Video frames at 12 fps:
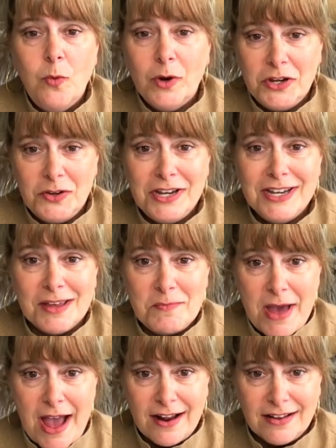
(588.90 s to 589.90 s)
what you need to get
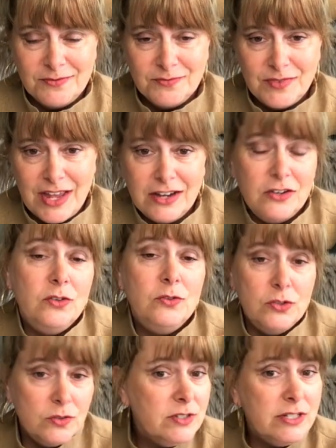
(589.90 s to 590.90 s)
back and you
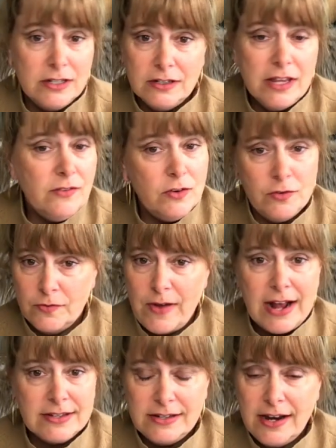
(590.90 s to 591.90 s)
do still, even if you're
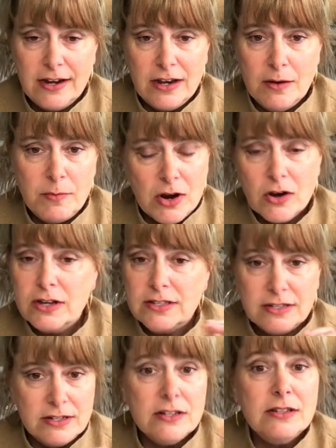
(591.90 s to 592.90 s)
vaccinated,
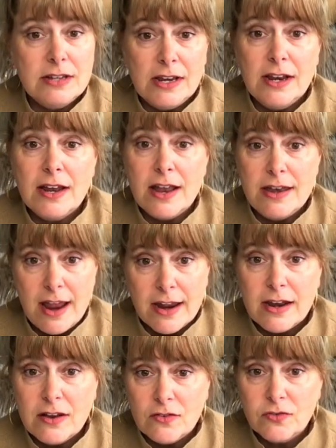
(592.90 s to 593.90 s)
Americans still need a
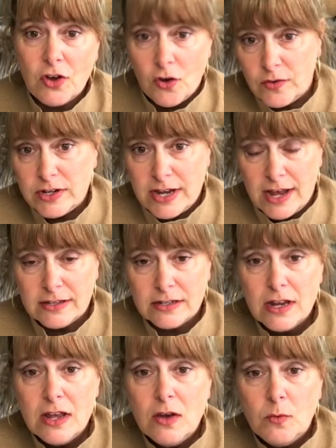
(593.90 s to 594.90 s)
negative COVID
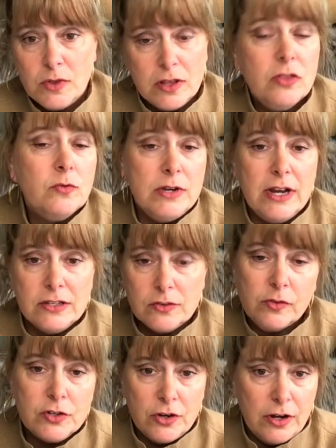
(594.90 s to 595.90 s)
test within three days
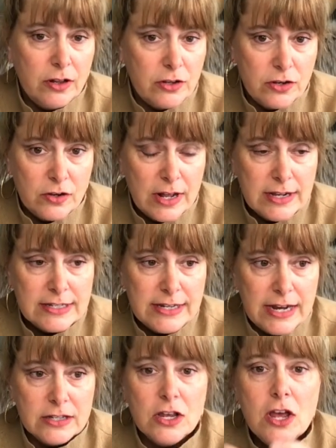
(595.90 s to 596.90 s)
of returning to the United
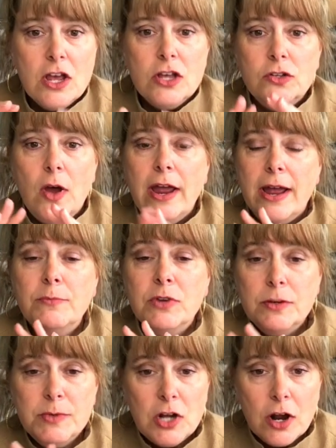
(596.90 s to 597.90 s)
States. So I am
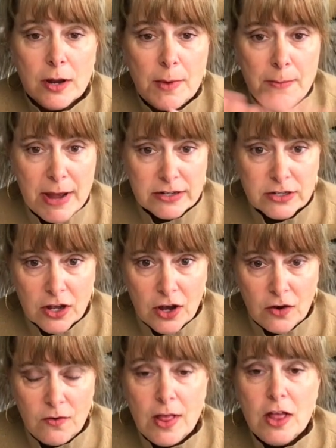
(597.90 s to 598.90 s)
going to be talking about
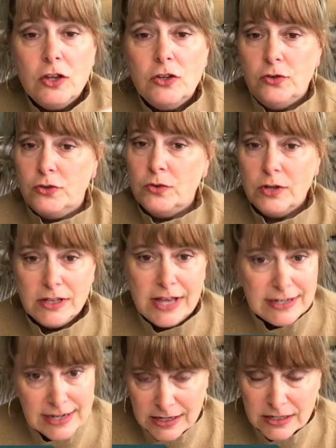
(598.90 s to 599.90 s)
Mexico. You do need
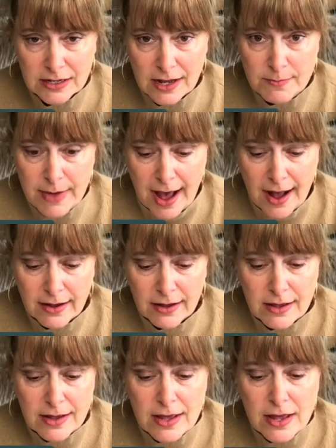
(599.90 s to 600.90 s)
that test to come back.
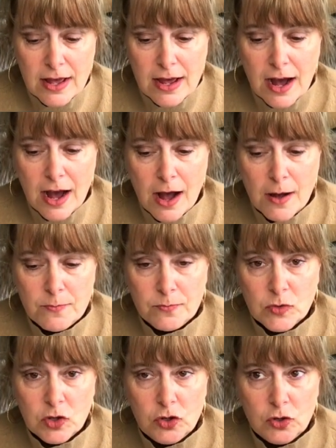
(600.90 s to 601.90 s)

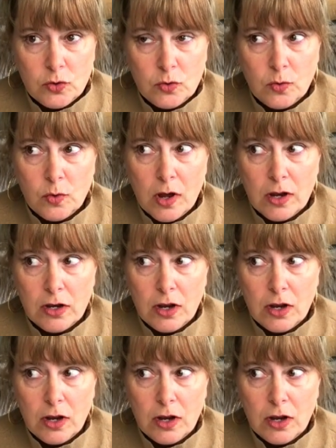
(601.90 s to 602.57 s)
Um, you